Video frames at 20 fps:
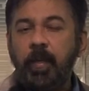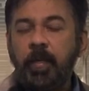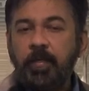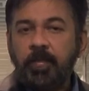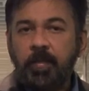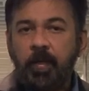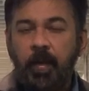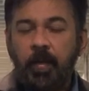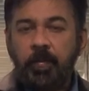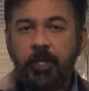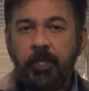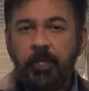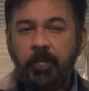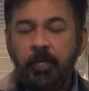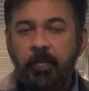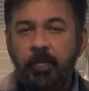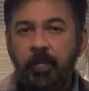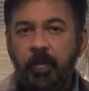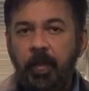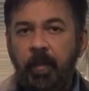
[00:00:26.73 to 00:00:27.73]
excite,
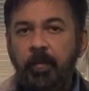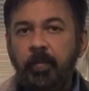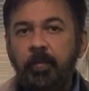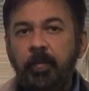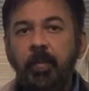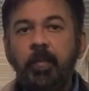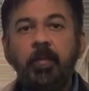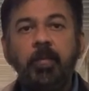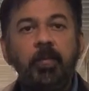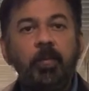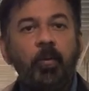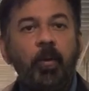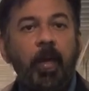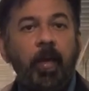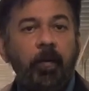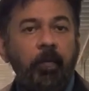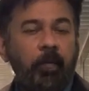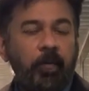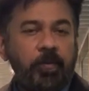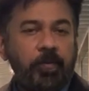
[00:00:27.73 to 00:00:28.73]
and third, to
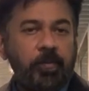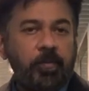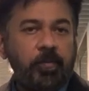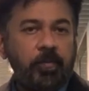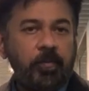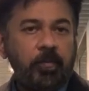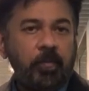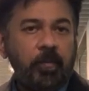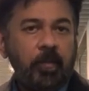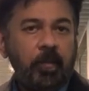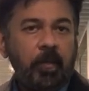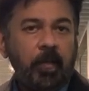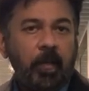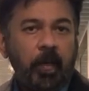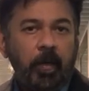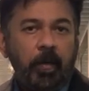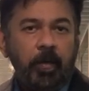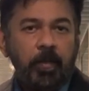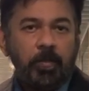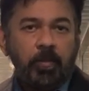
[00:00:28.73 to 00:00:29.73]
enrich.
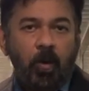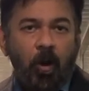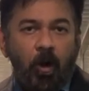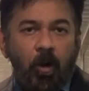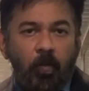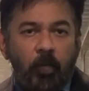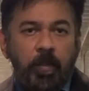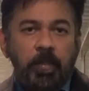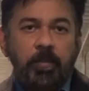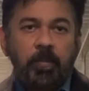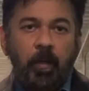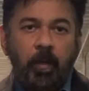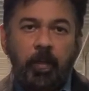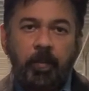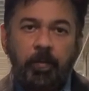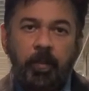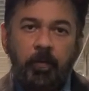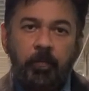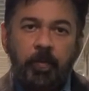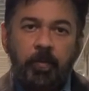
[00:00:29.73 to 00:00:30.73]
And it is always
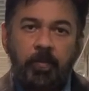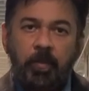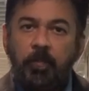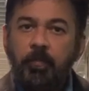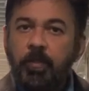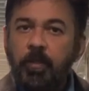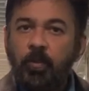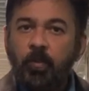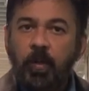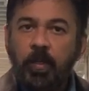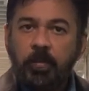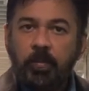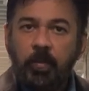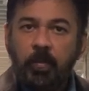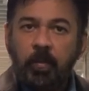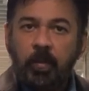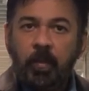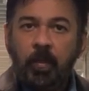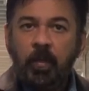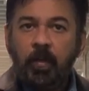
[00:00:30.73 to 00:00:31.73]
connected with some
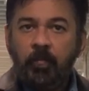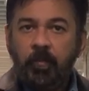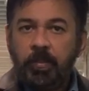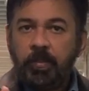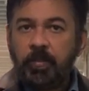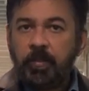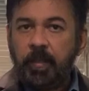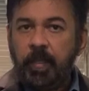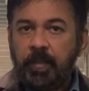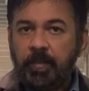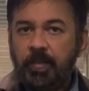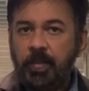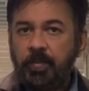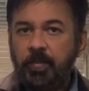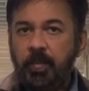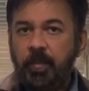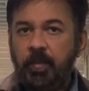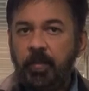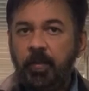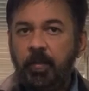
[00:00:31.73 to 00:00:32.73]
situation which is
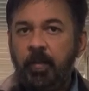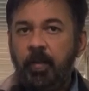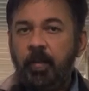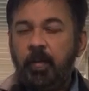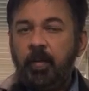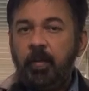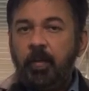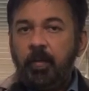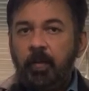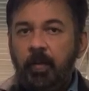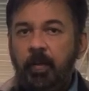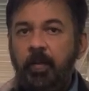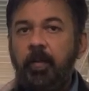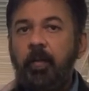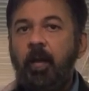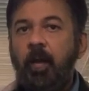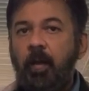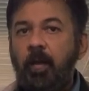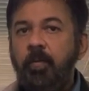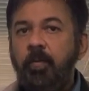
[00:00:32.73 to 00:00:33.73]
existing in the
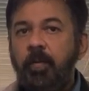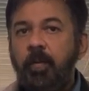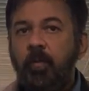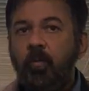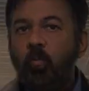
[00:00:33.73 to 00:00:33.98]
current